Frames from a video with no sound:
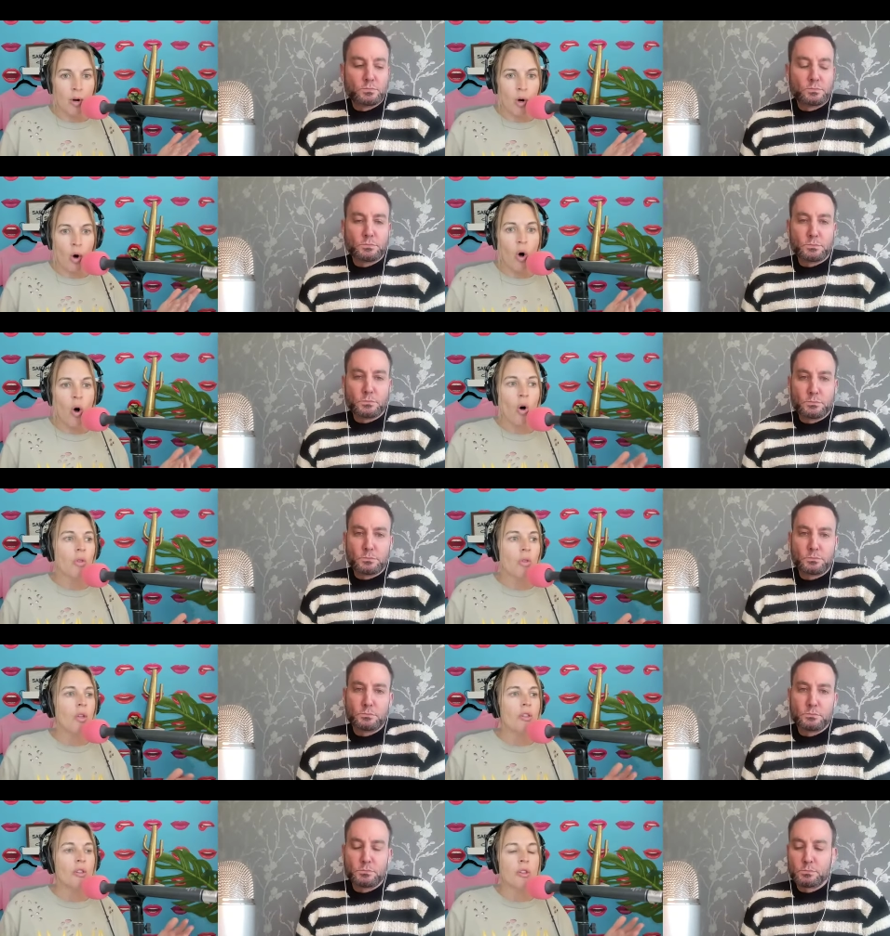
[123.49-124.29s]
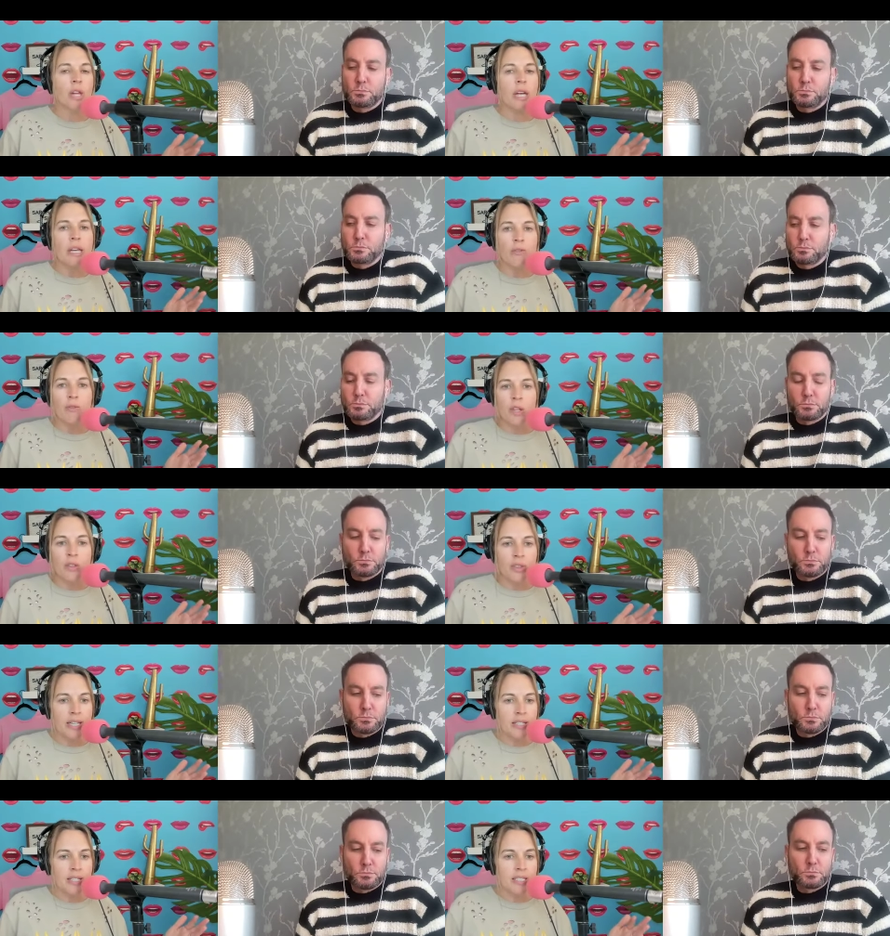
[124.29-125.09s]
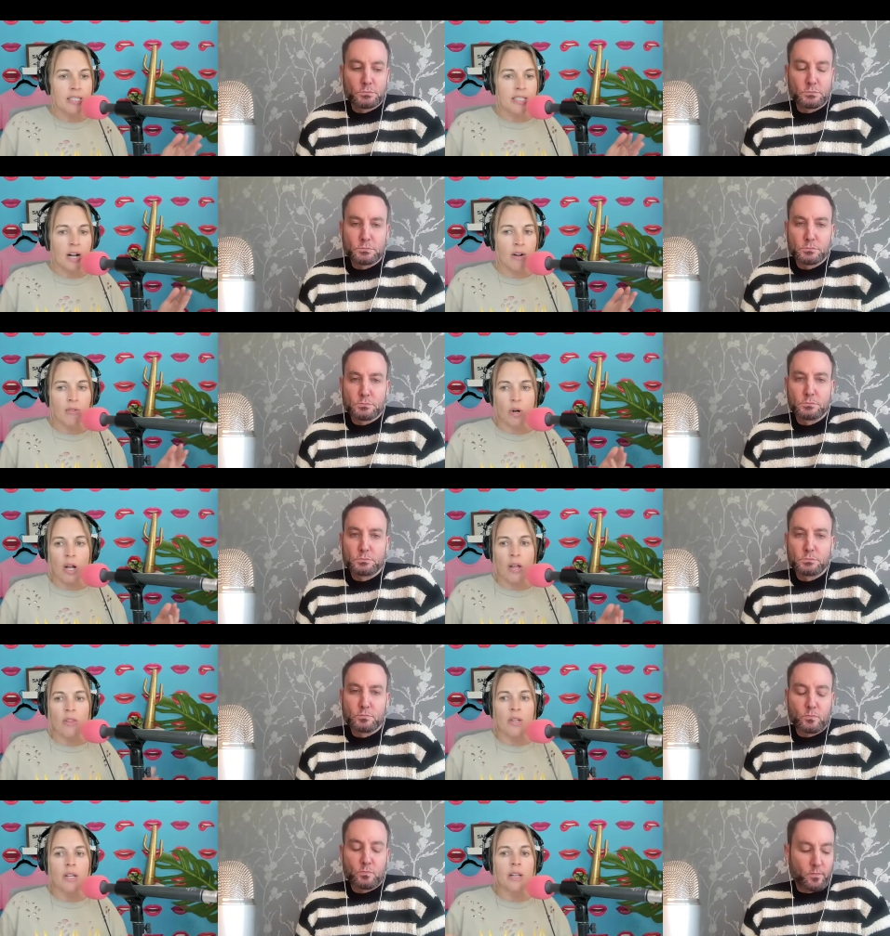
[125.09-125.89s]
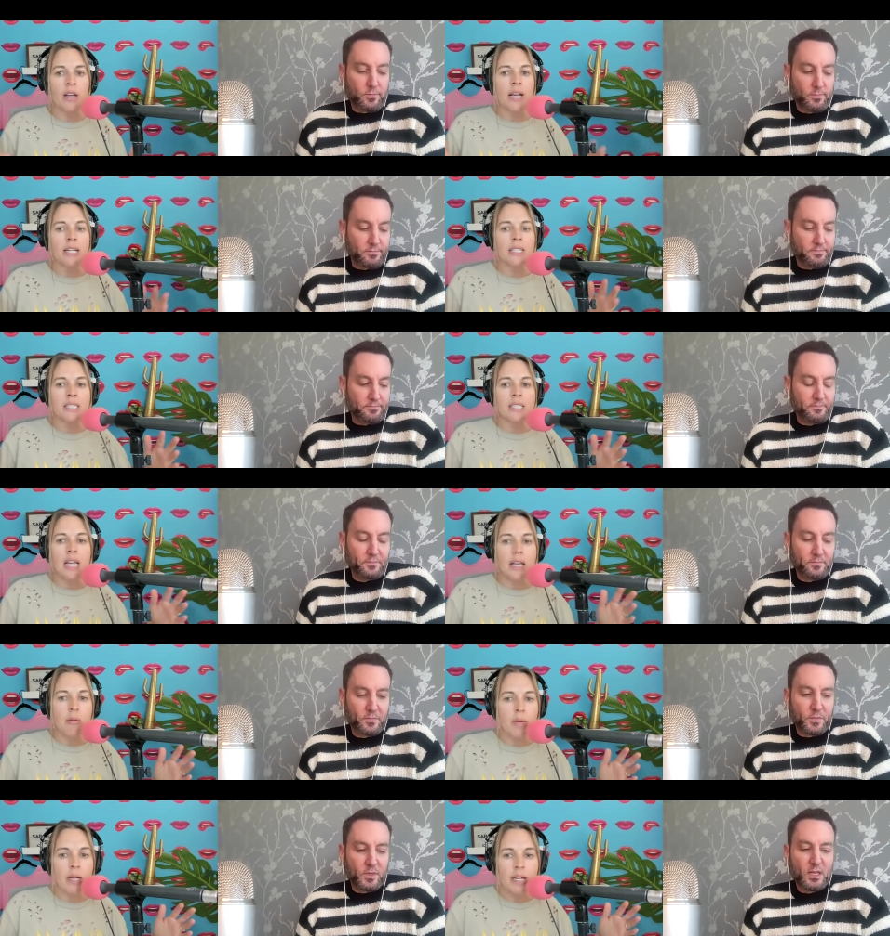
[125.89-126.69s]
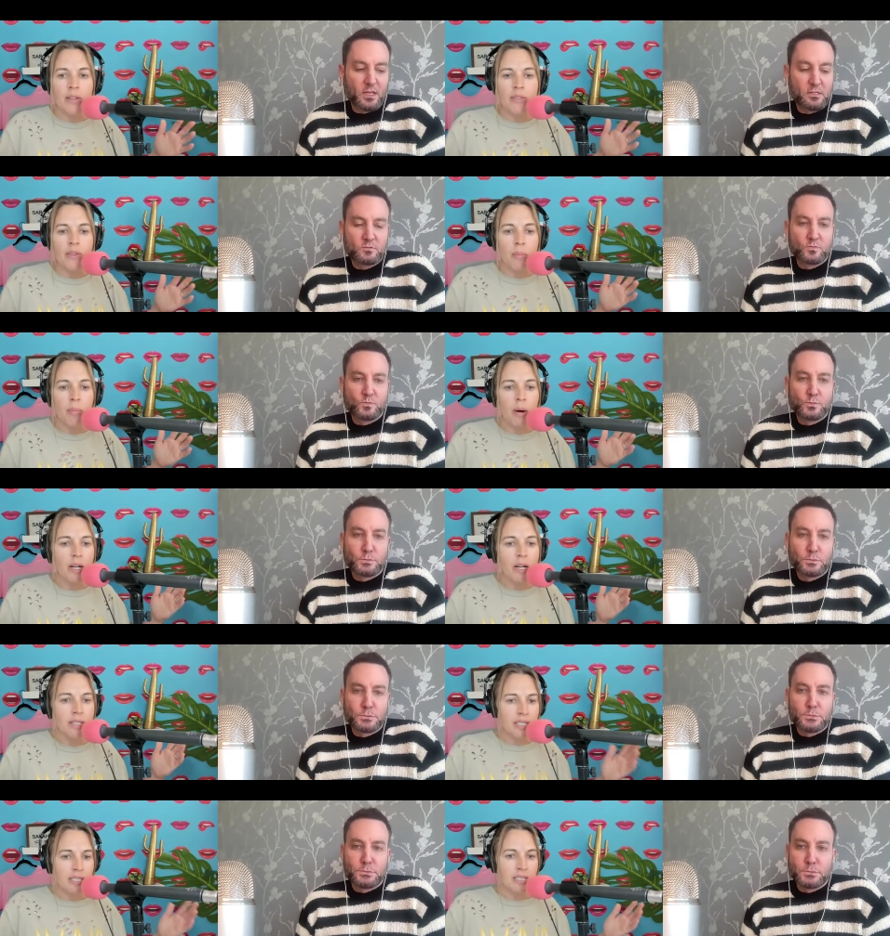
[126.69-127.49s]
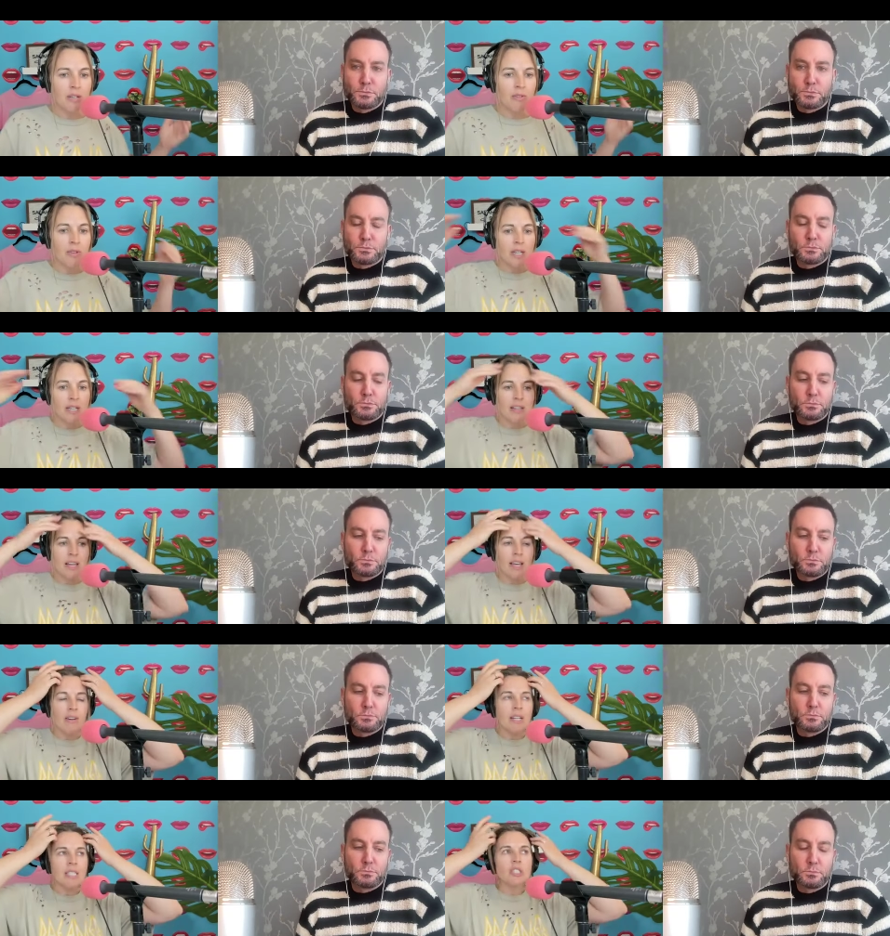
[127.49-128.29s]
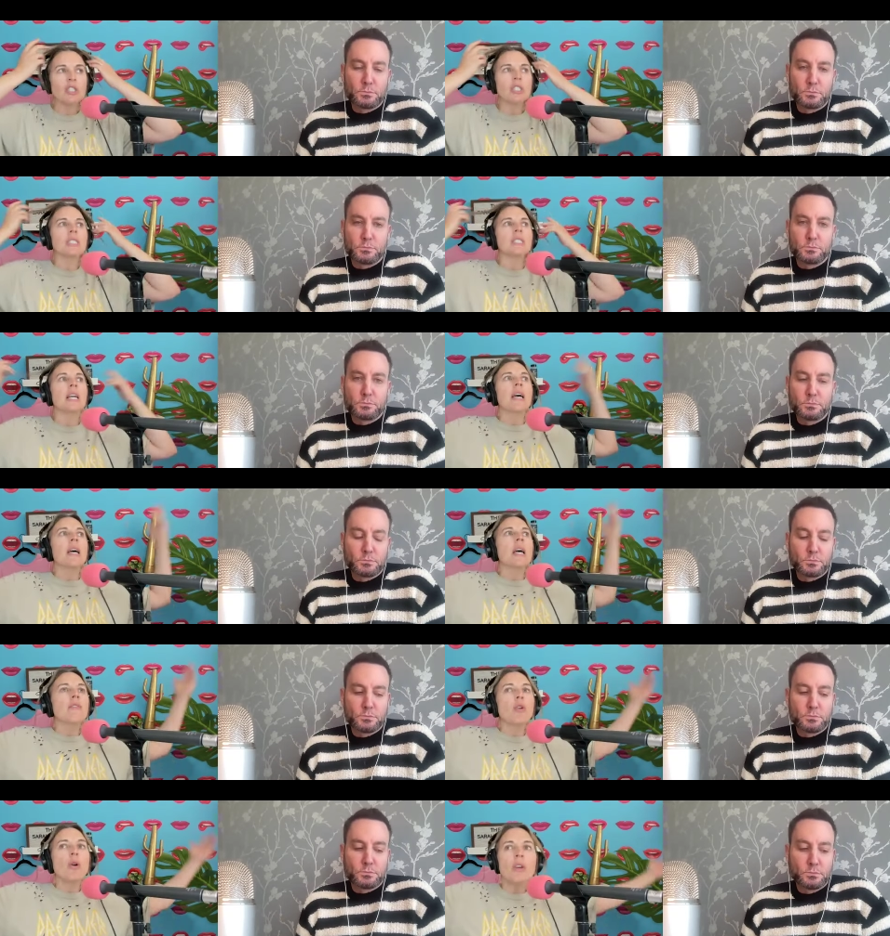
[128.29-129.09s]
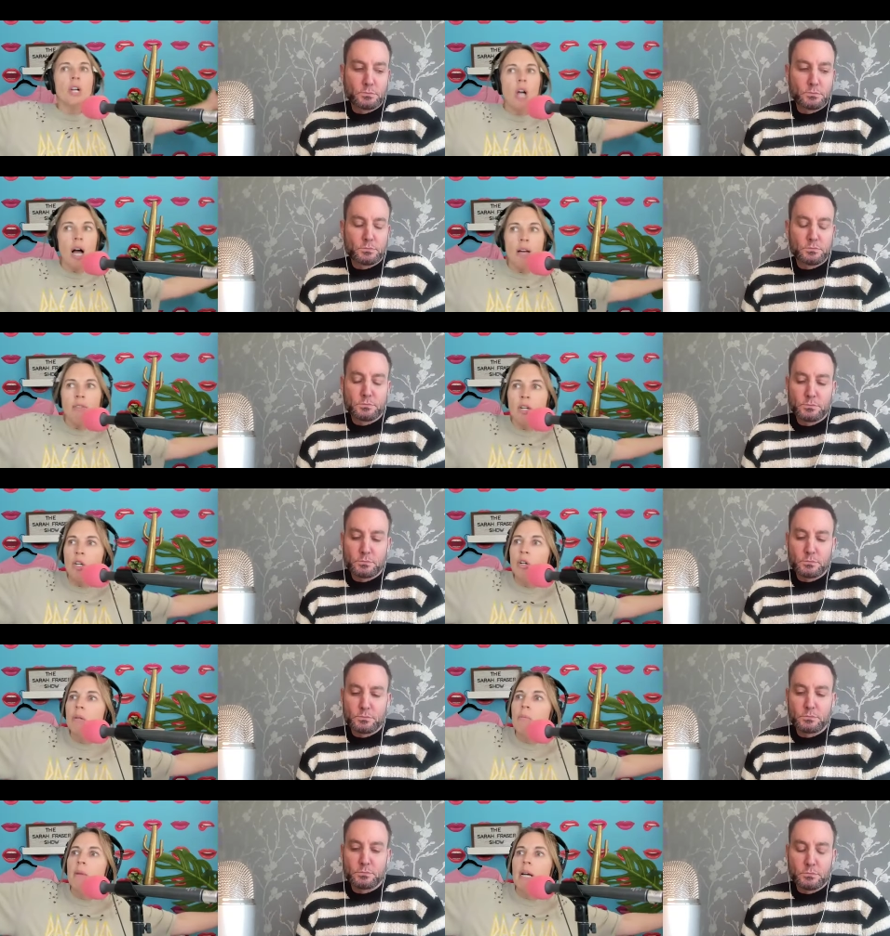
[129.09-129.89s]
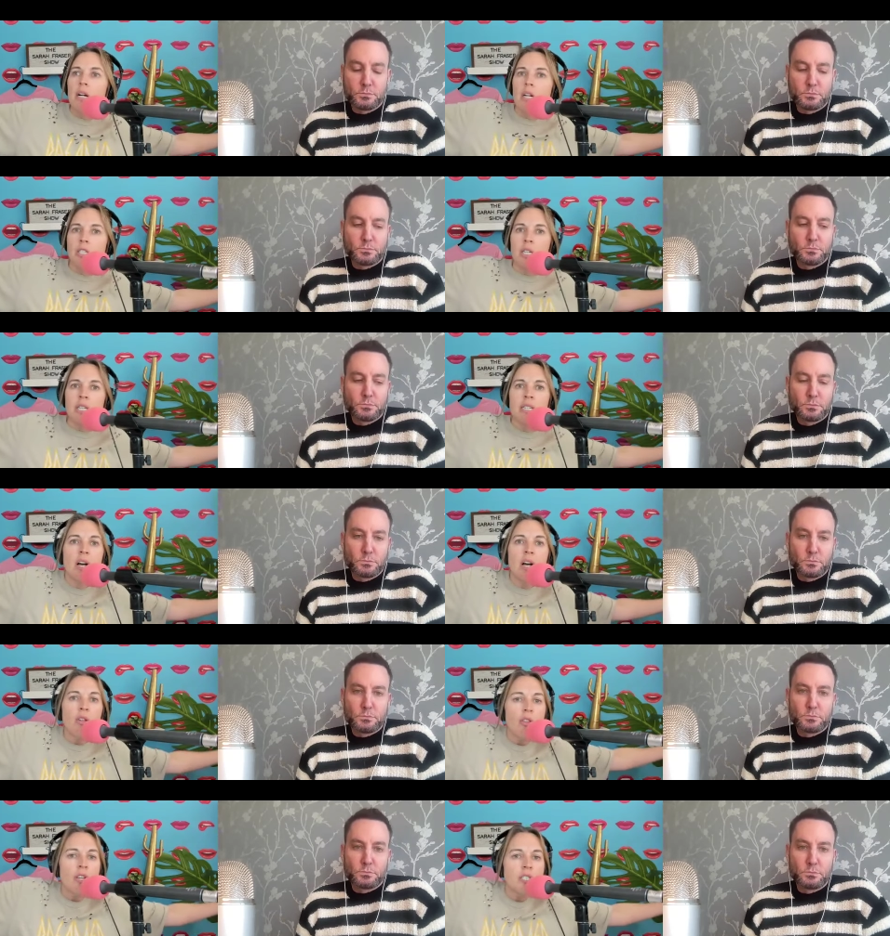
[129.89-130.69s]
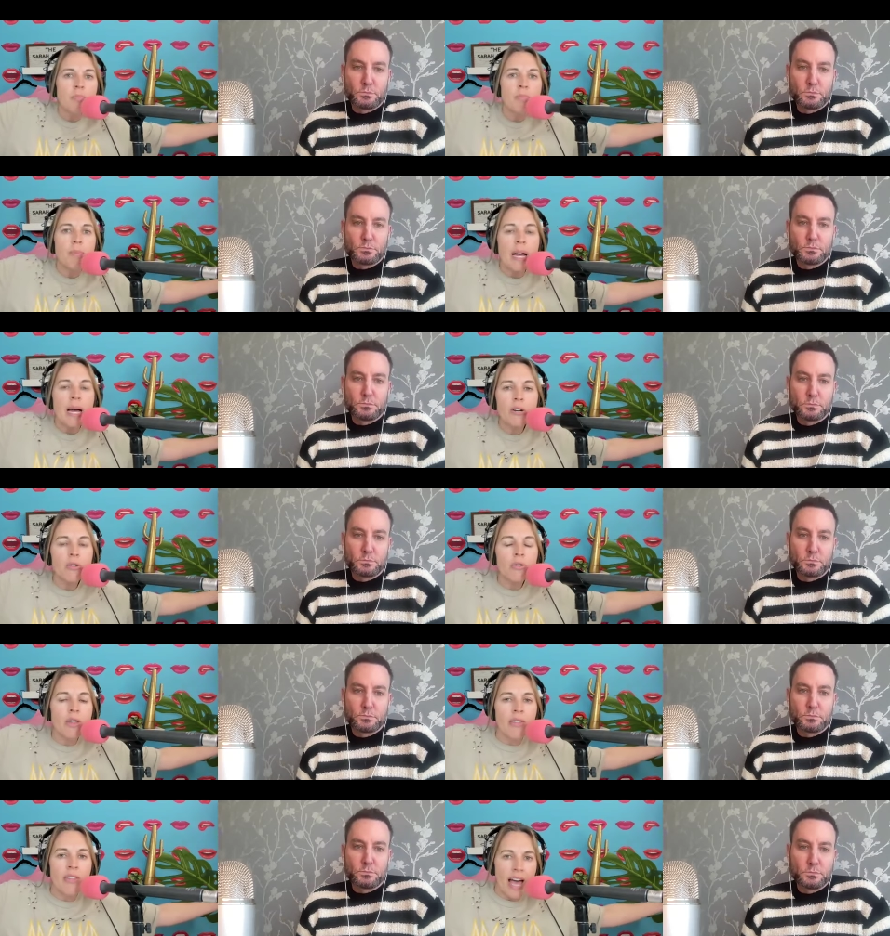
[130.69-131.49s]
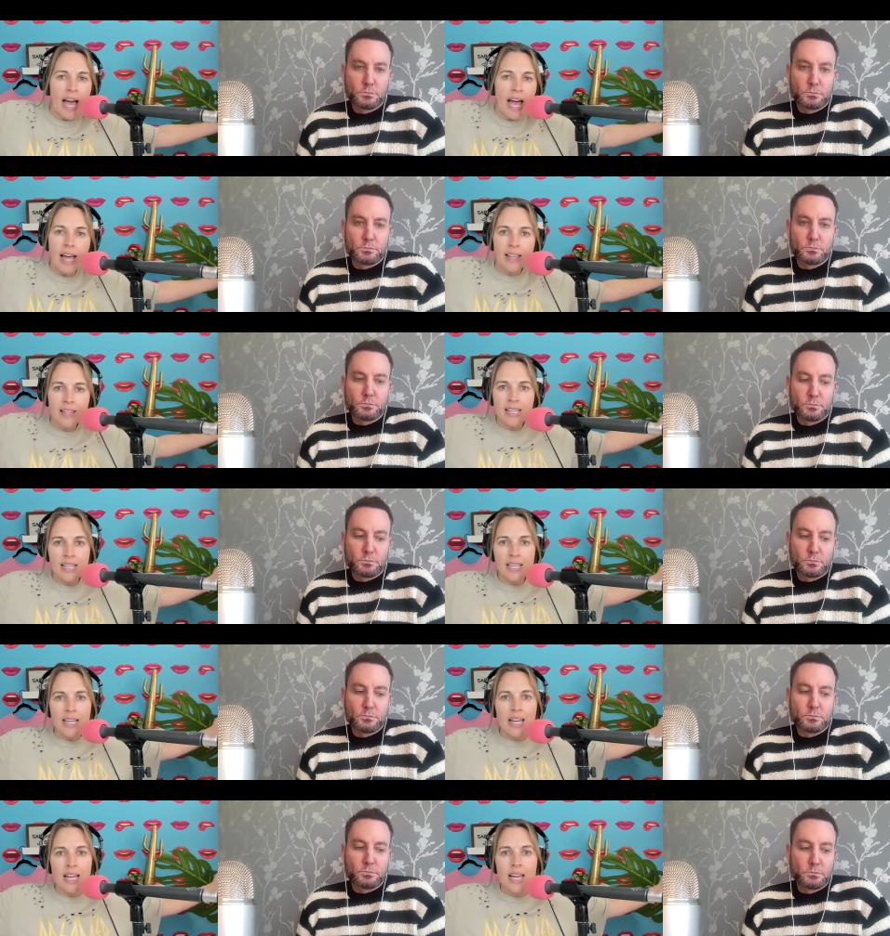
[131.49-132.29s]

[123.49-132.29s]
Speaker 1: all the life that they discover and the excitement and the positivity they have it's just if you have a i have a good marriage like nothing's better than that like